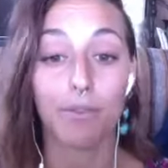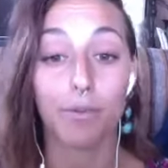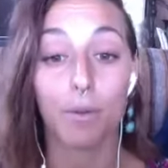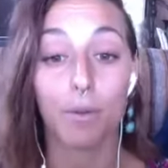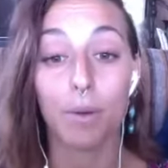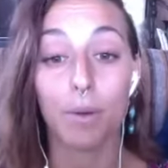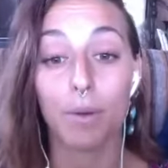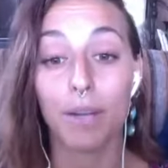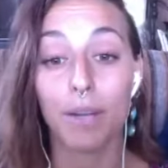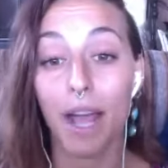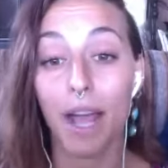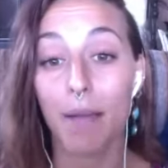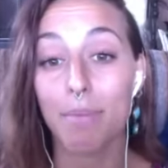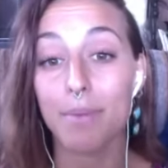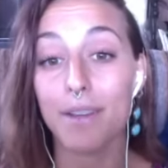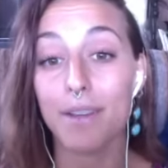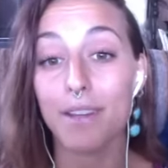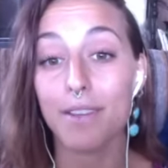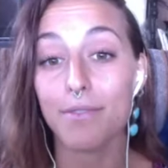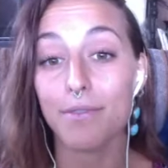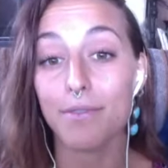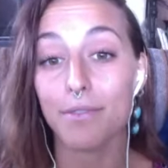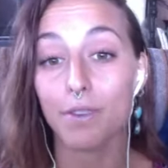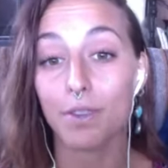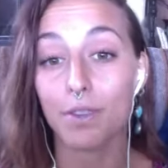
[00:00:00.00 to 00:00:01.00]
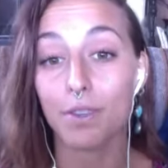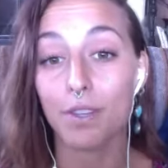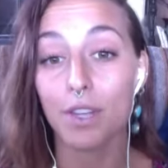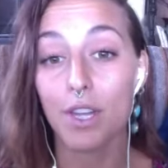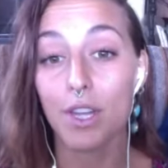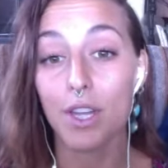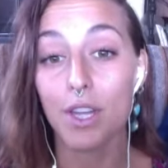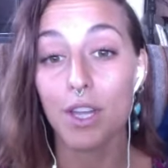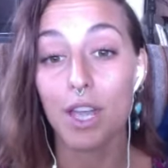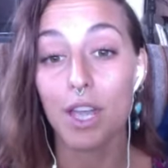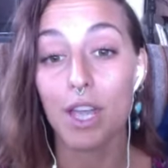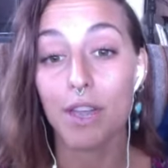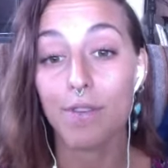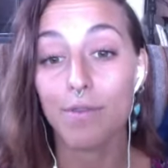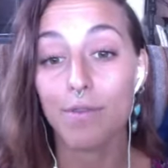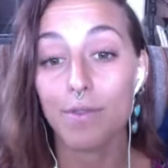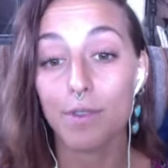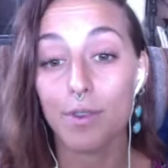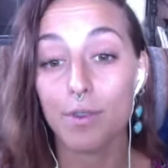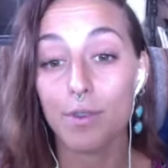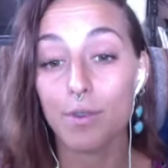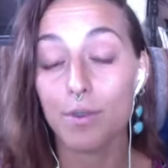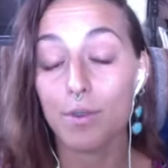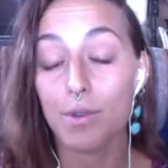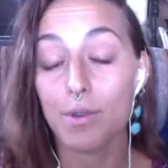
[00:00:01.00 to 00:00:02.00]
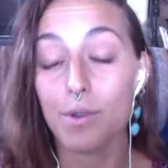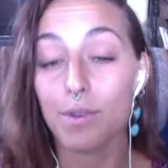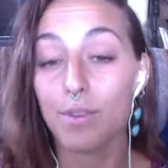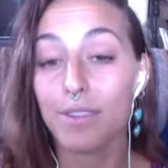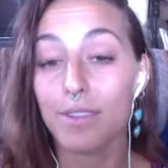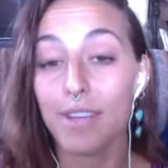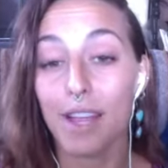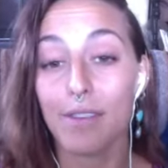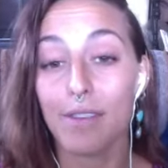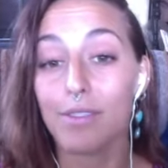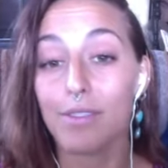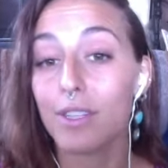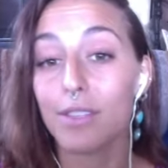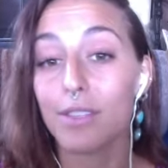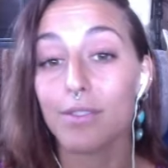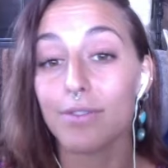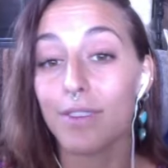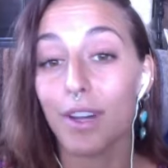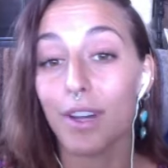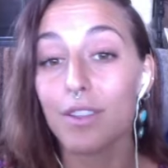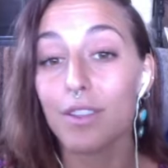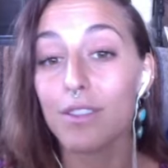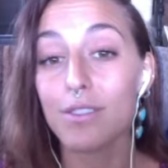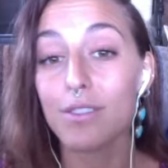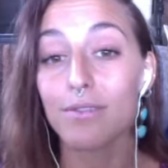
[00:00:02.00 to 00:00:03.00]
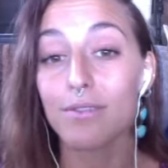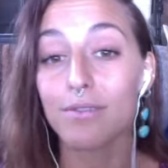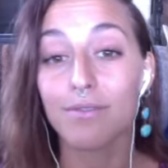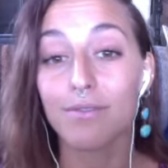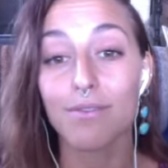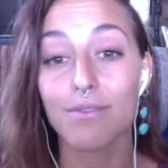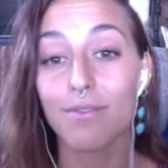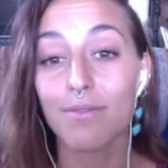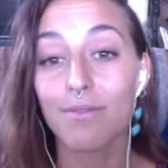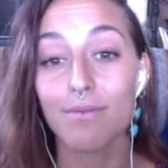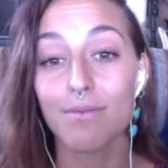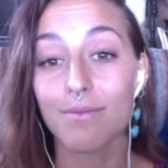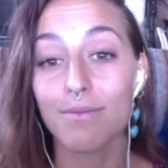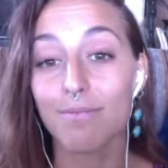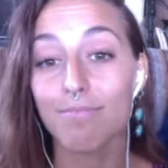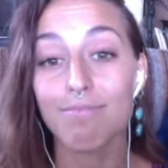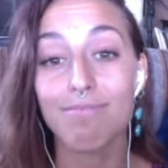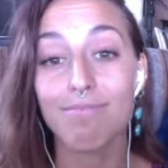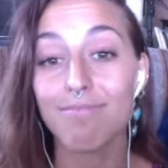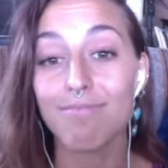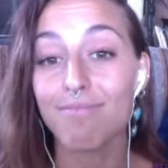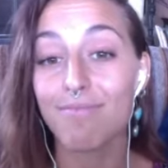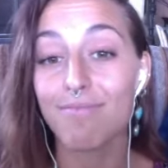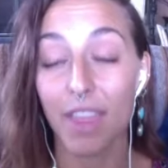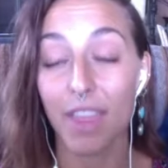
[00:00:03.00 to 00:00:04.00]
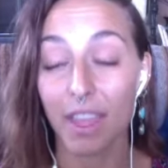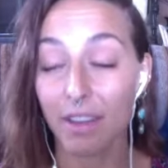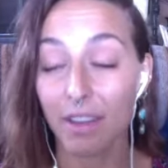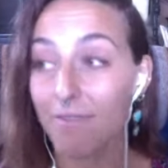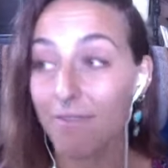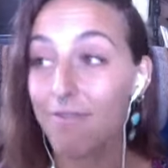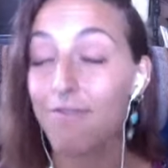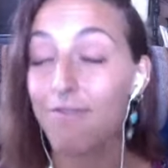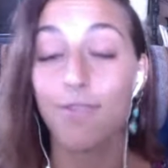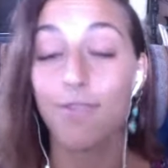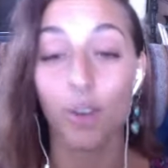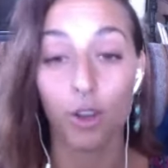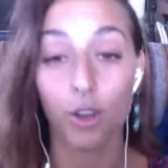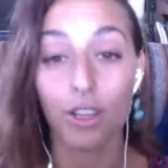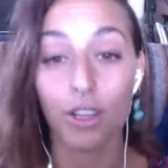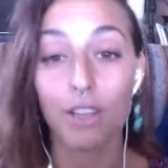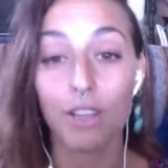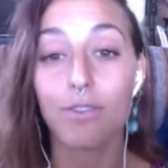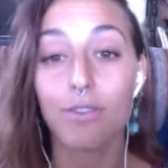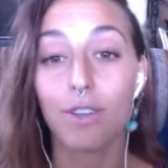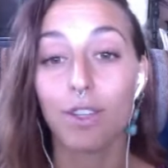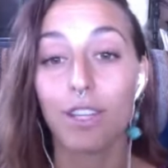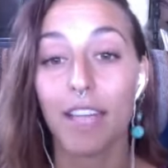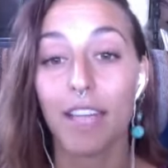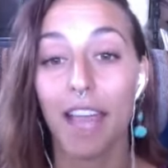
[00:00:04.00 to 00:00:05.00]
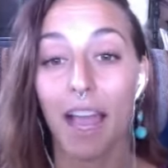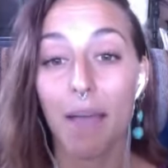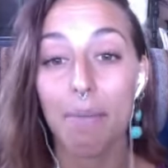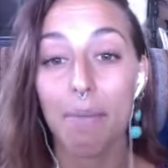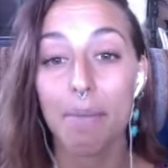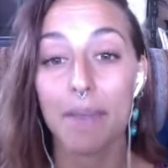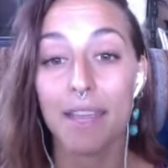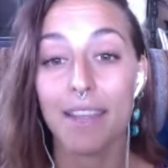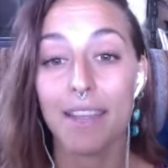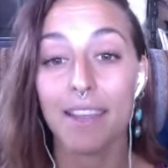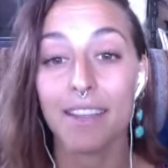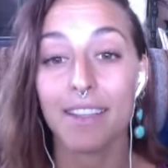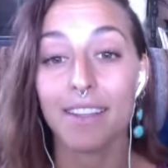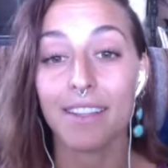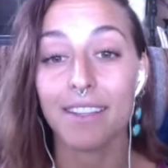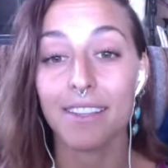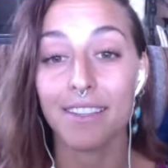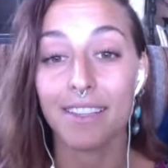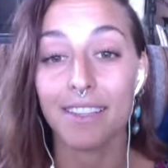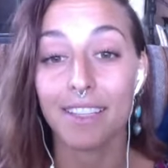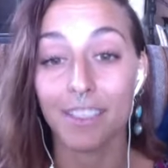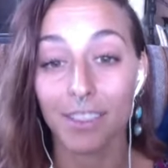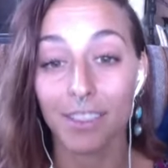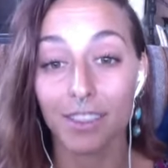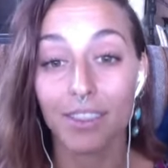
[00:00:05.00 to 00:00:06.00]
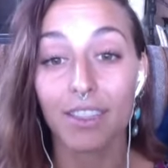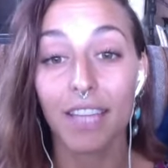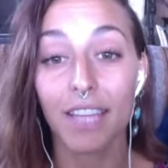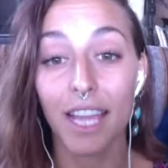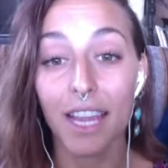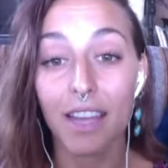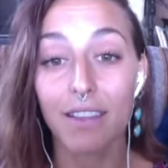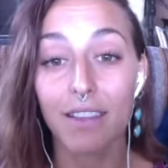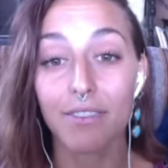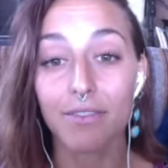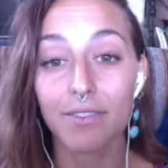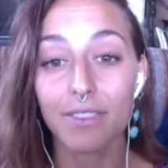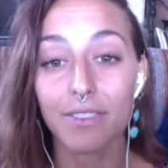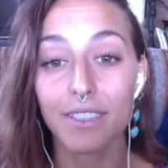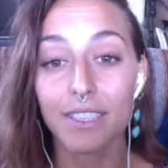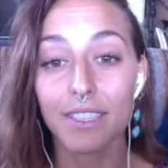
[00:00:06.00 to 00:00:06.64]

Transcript: What would happen if you never felt like fully happy in your life?